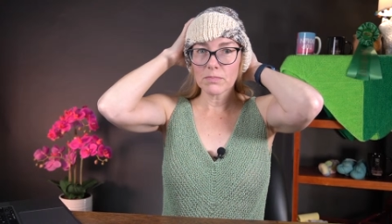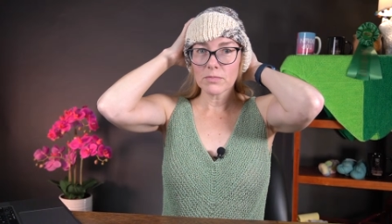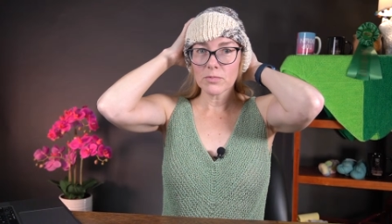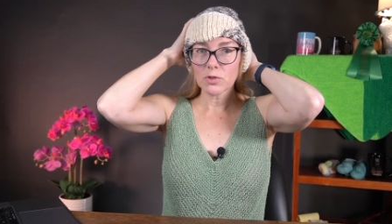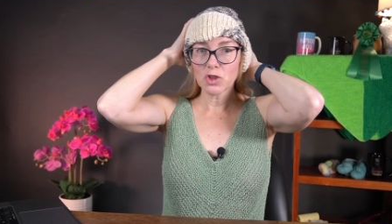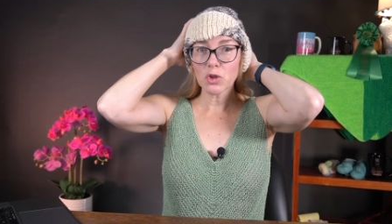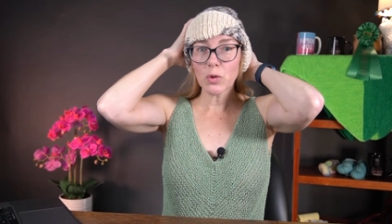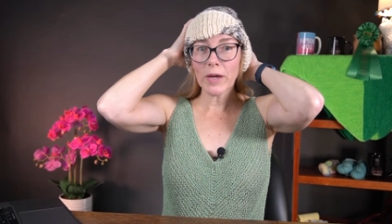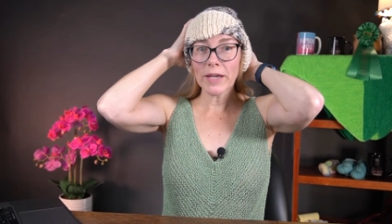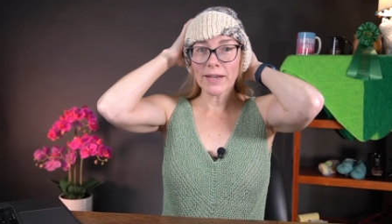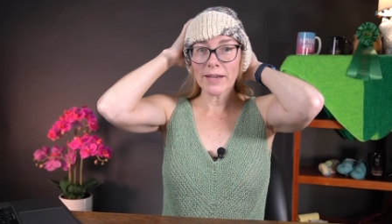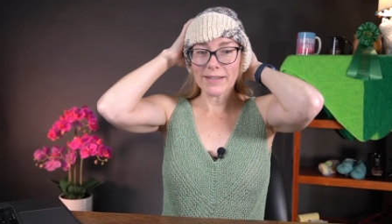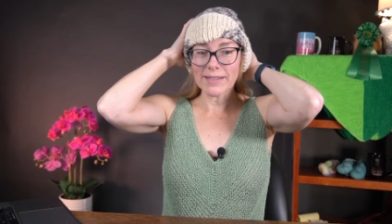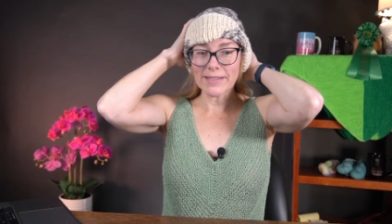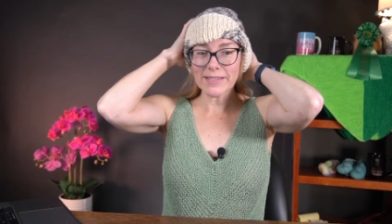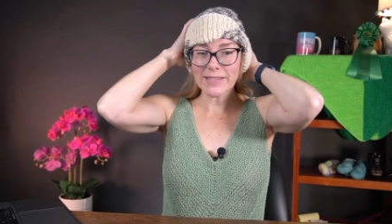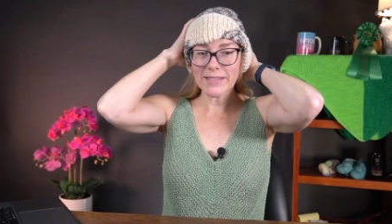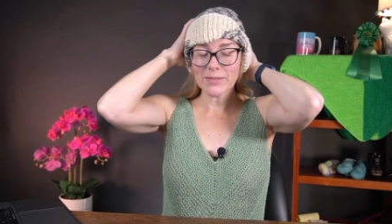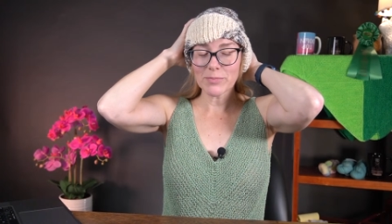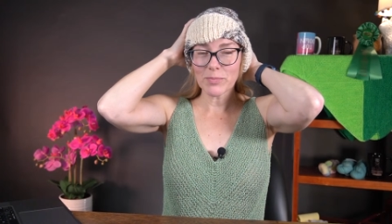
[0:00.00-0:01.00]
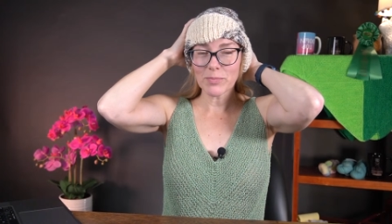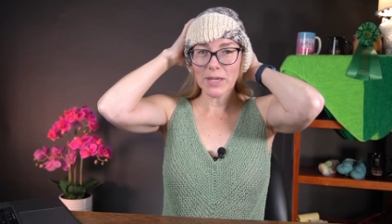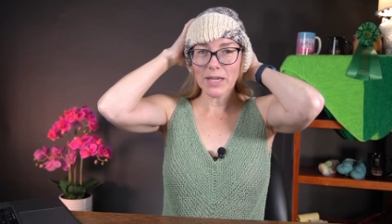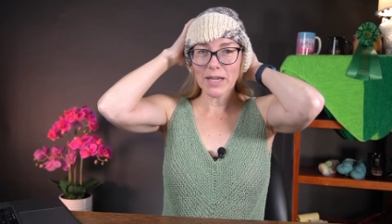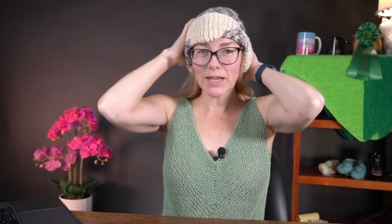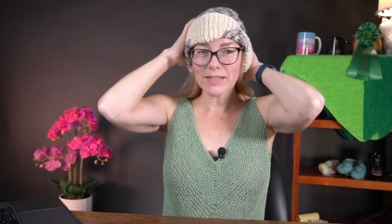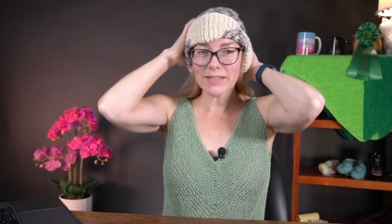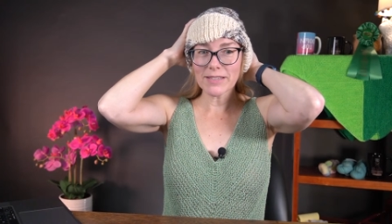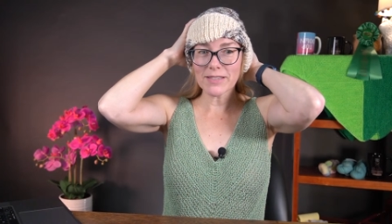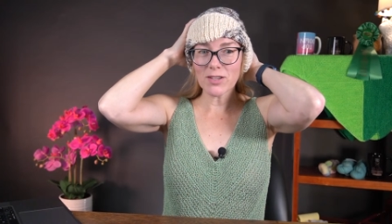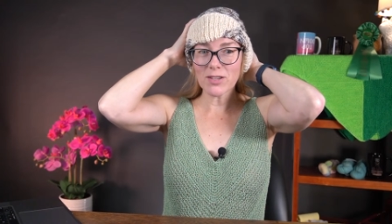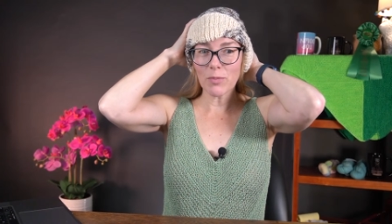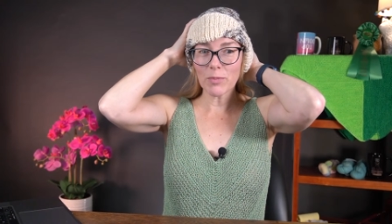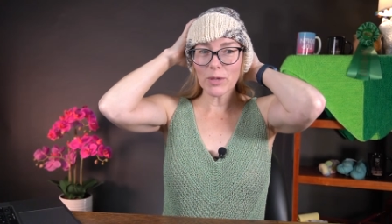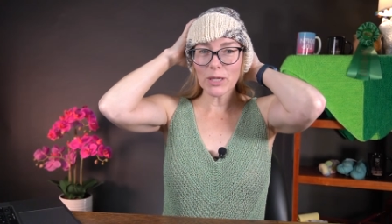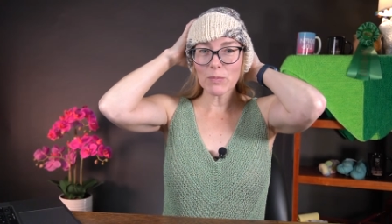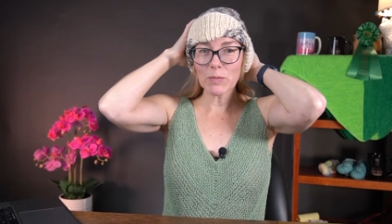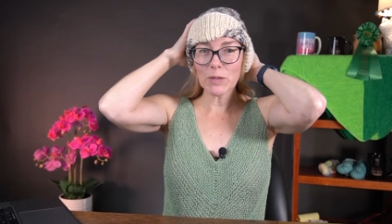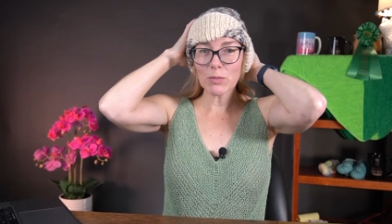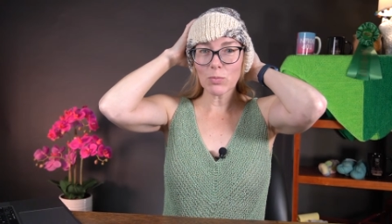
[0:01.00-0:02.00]
join us, because not
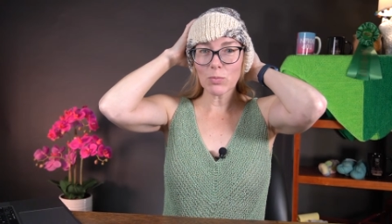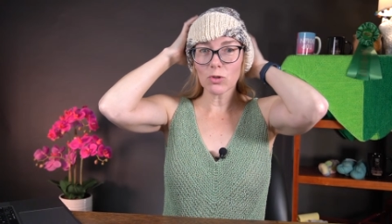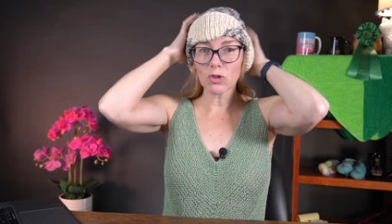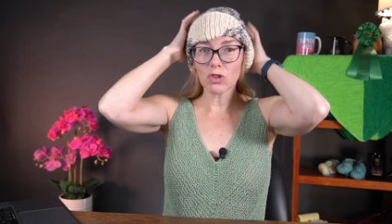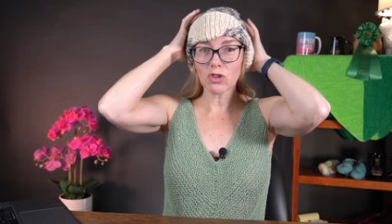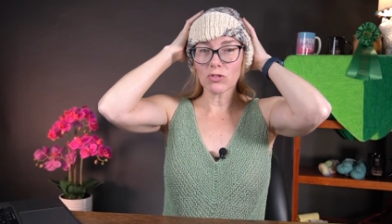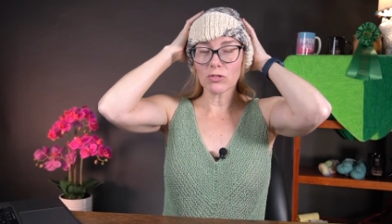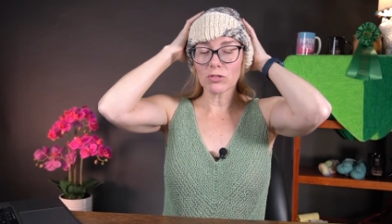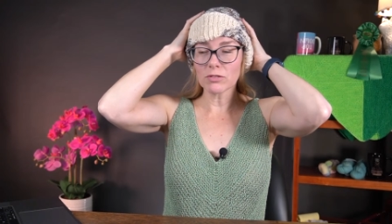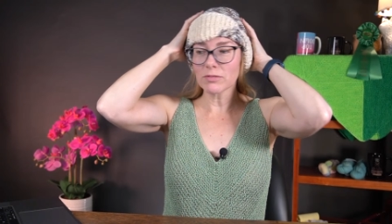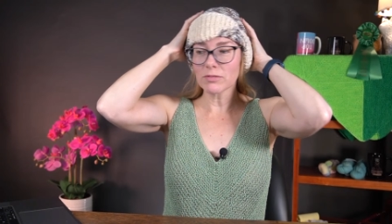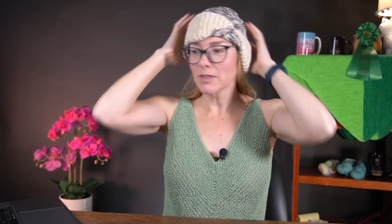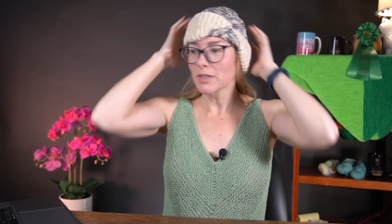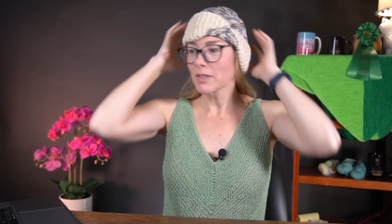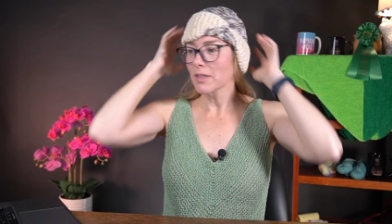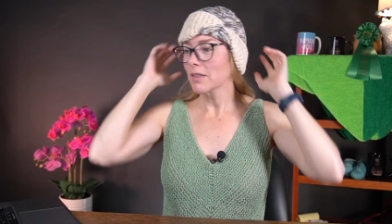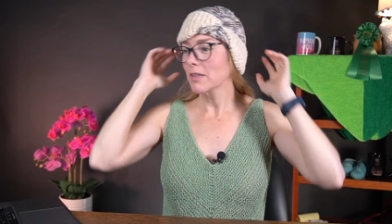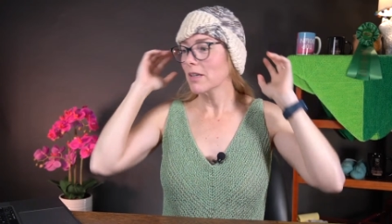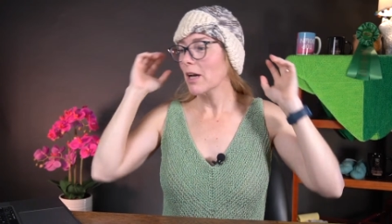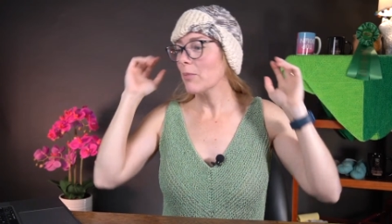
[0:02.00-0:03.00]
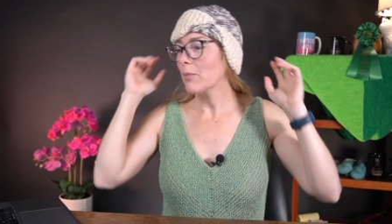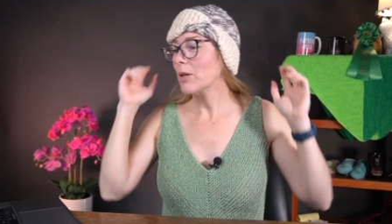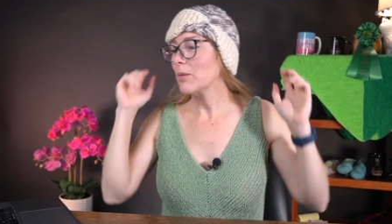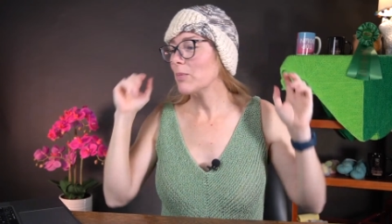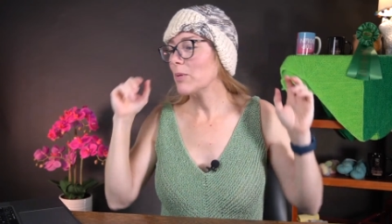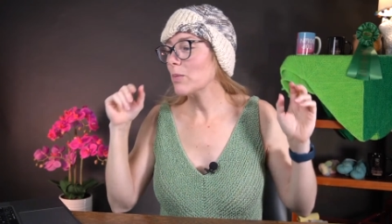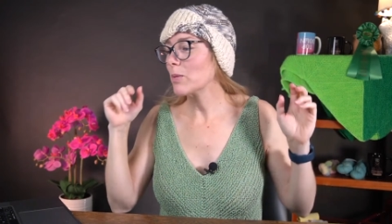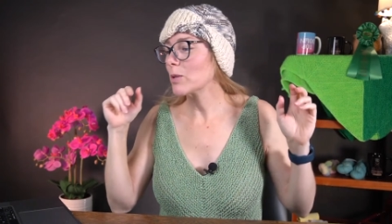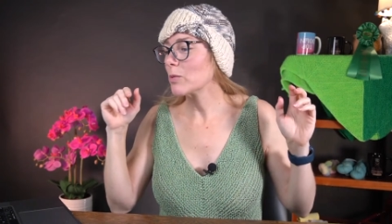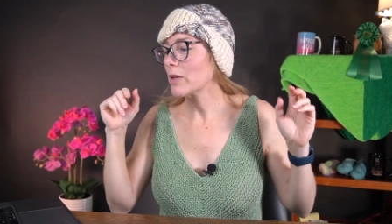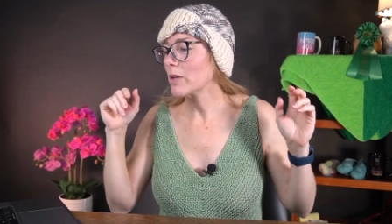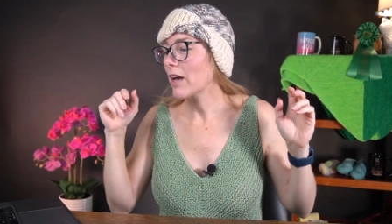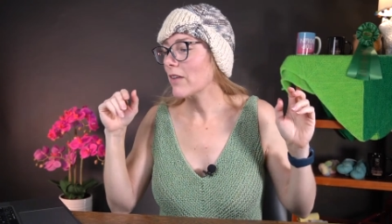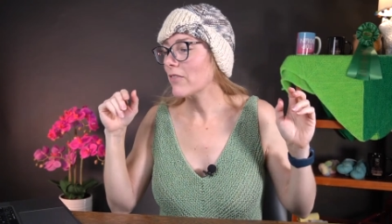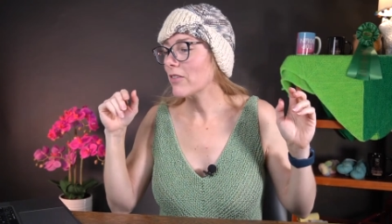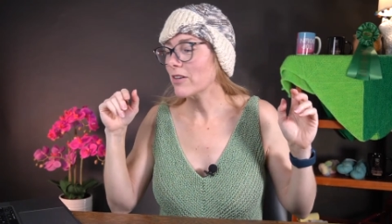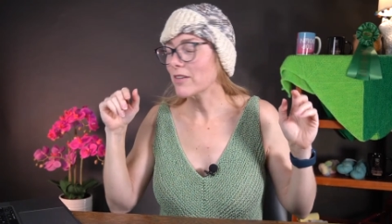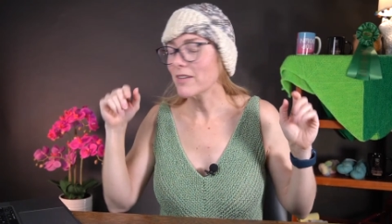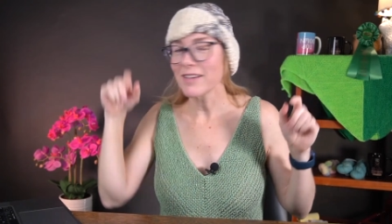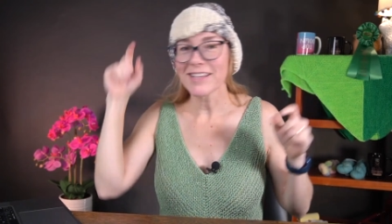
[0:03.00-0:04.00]
many people do. How many people do we have
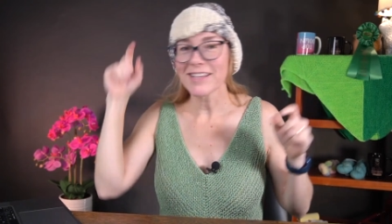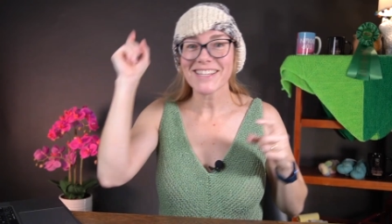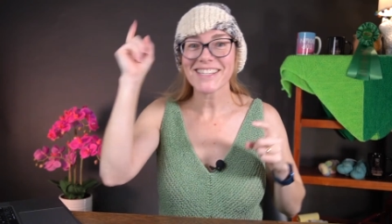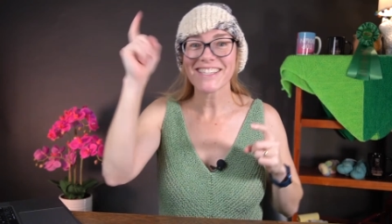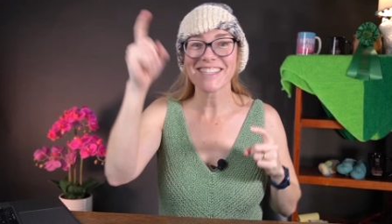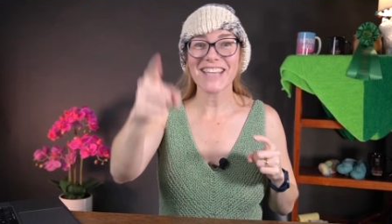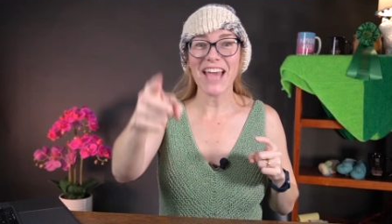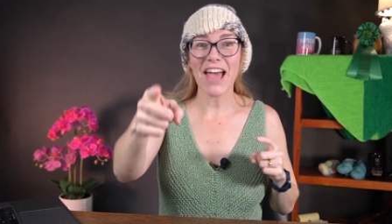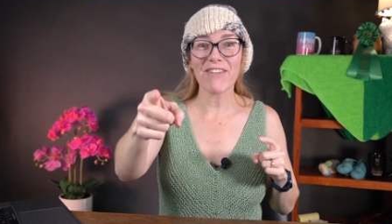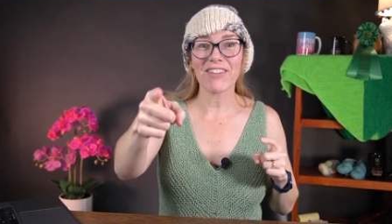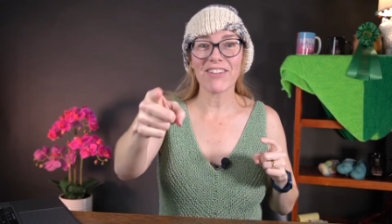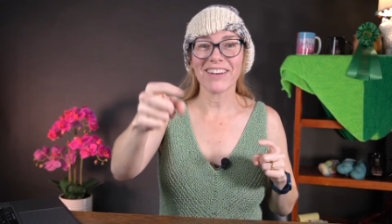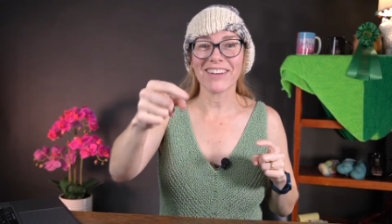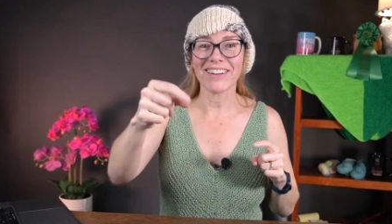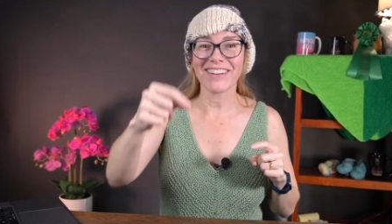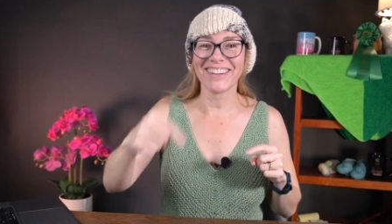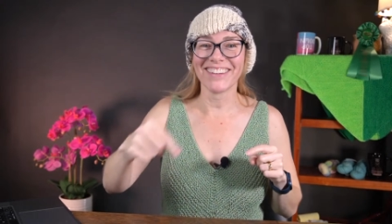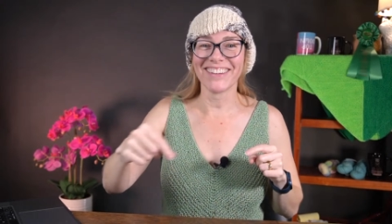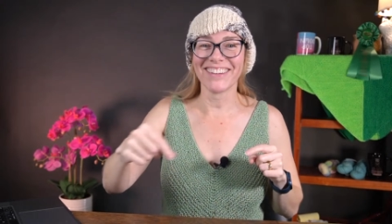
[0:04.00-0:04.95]
here? 7.